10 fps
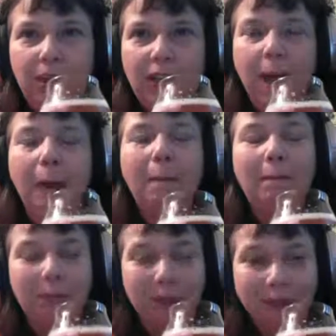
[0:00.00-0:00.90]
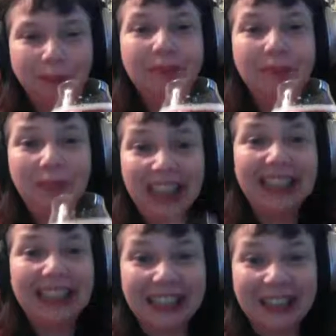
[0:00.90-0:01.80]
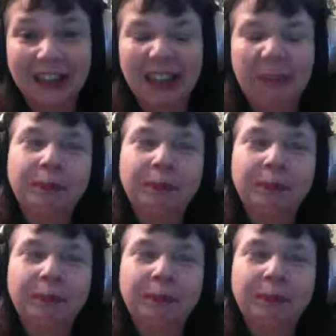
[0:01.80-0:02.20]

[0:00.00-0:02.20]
Ah, this is good.